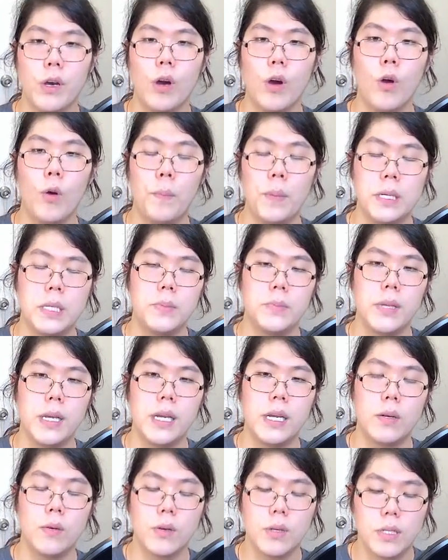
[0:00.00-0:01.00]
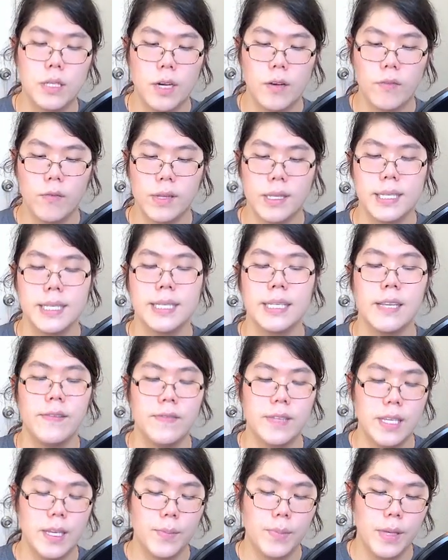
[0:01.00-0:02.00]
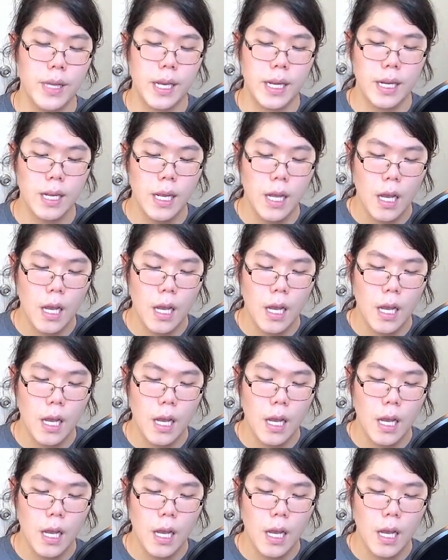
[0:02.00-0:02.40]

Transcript: Opus blade or a Serif with Slifty blade.